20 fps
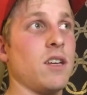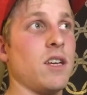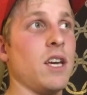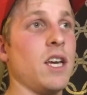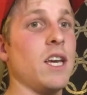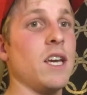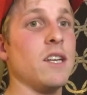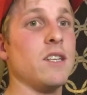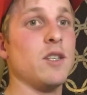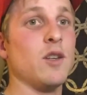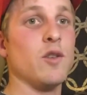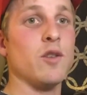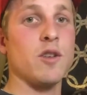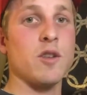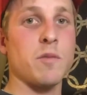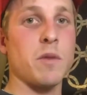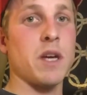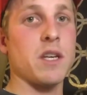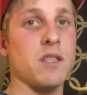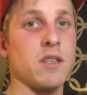a
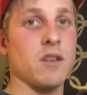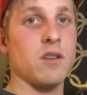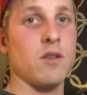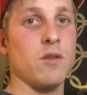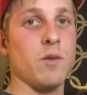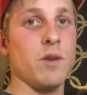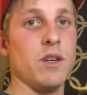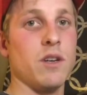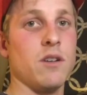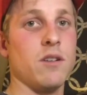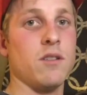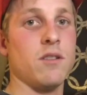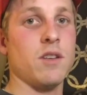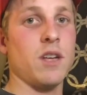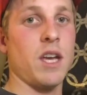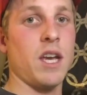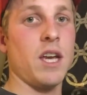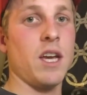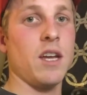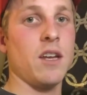children's bicycle wheel
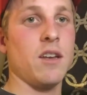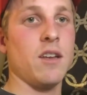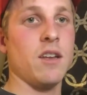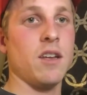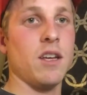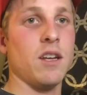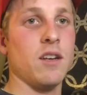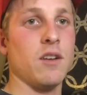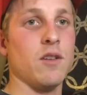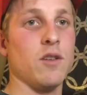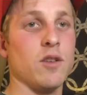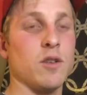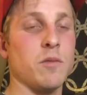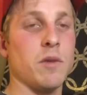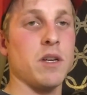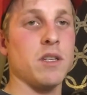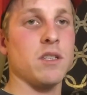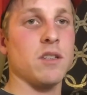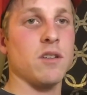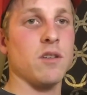and an adult's
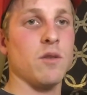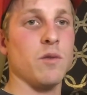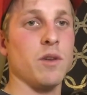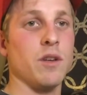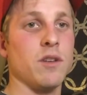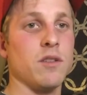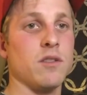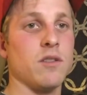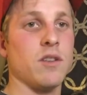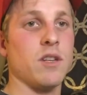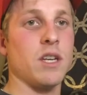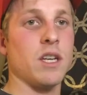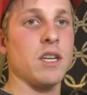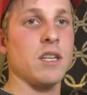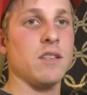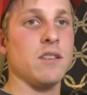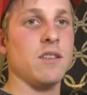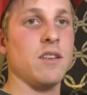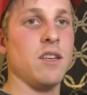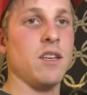bicycle wheel so that I
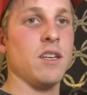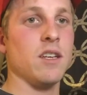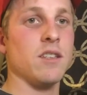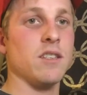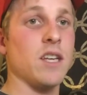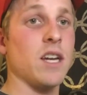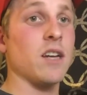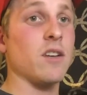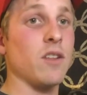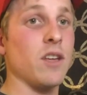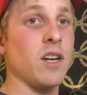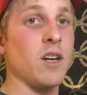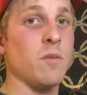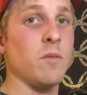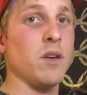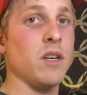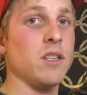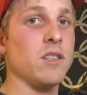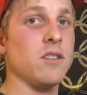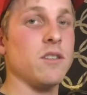can see exactly how
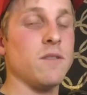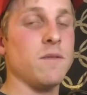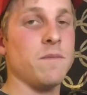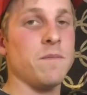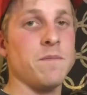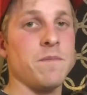much